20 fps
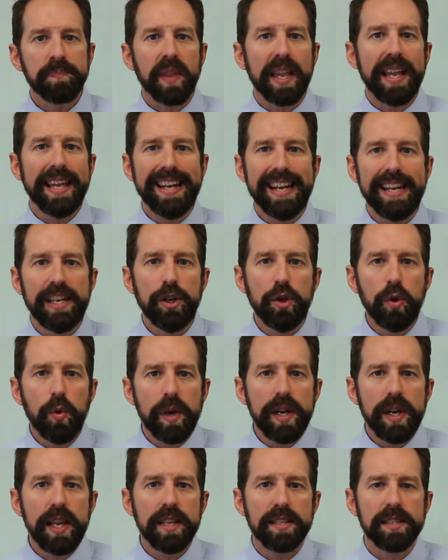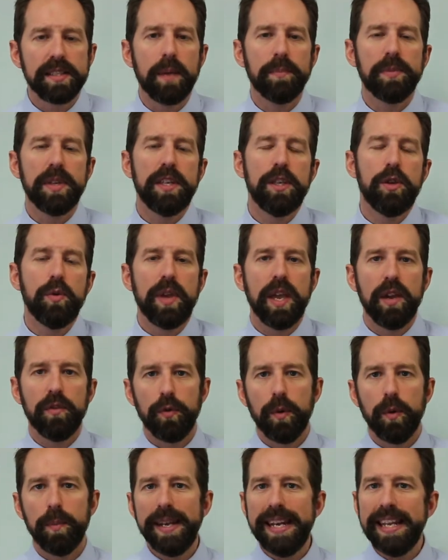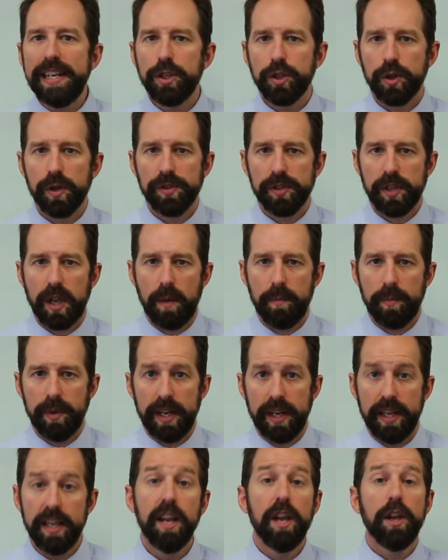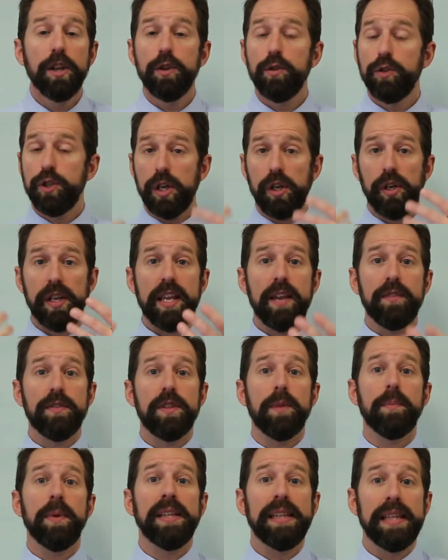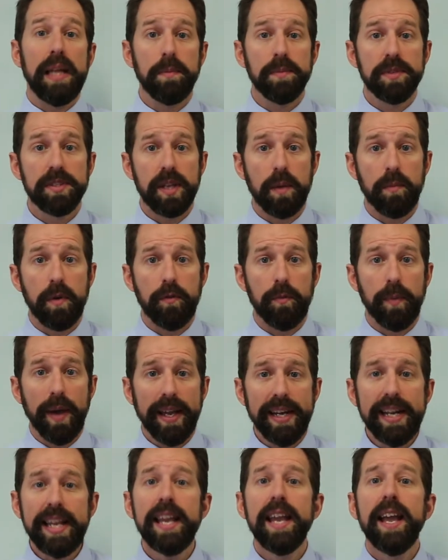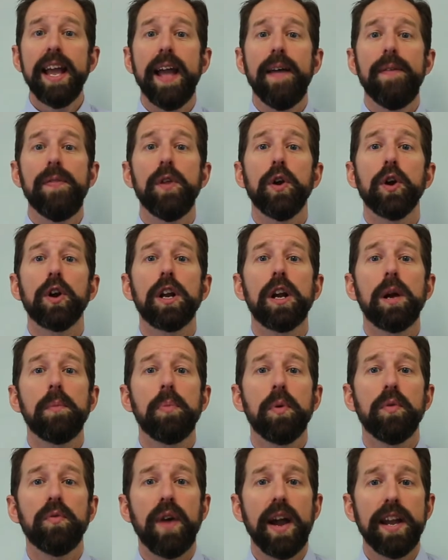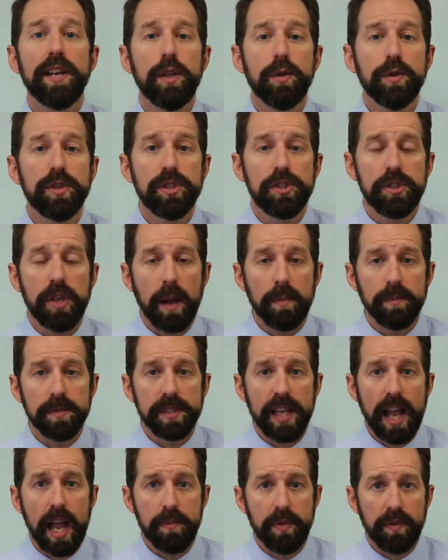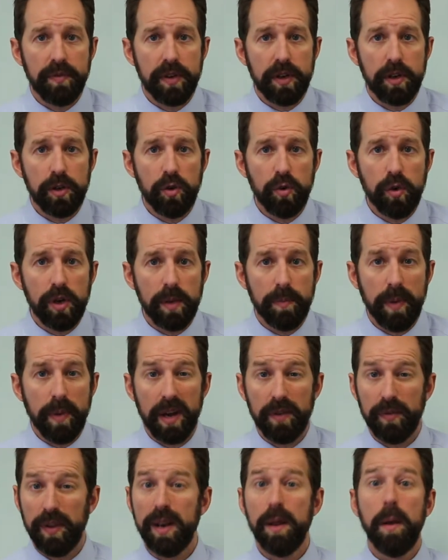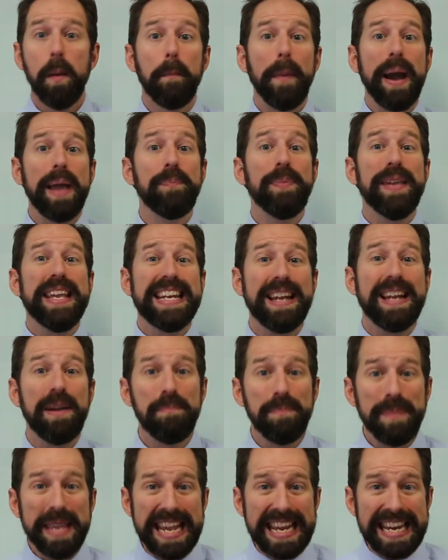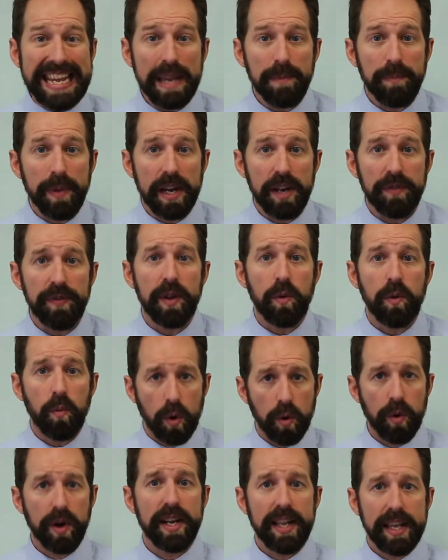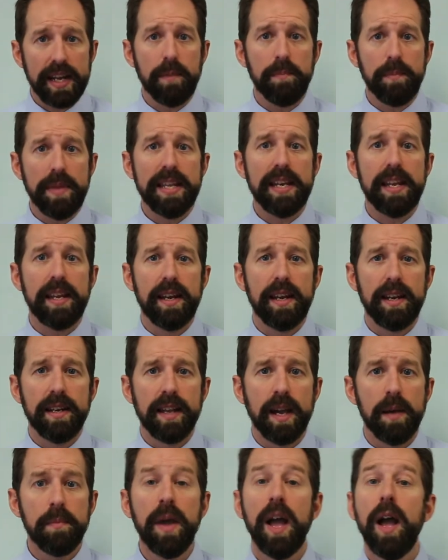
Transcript: An annuity is something you get from an insurance company. You generally give them a lump sum of money, and they're going to provide you some type of an annuity benefit. Might be an immediate benefit where we're going to get immediate income.